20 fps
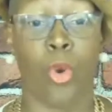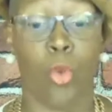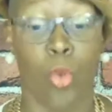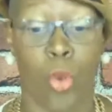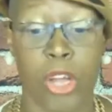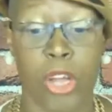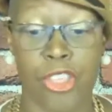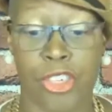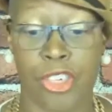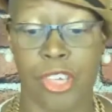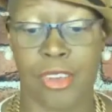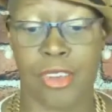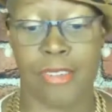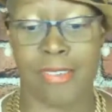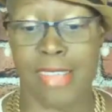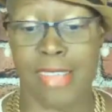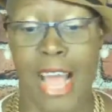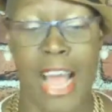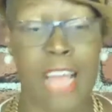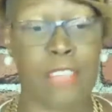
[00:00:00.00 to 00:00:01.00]
once she
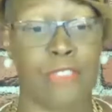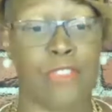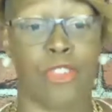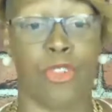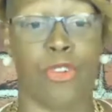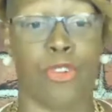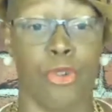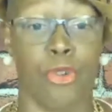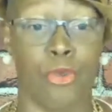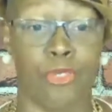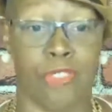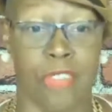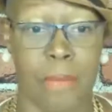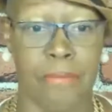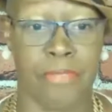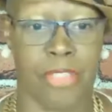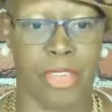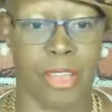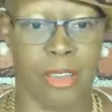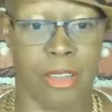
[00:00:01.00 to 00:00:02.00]
decides to do
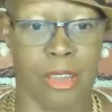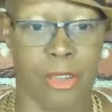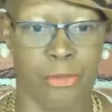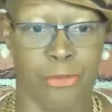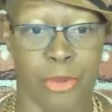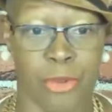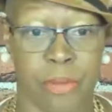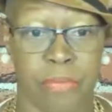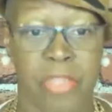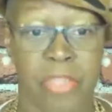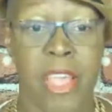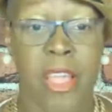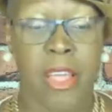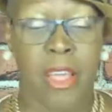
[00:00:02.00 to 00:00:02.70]
something different.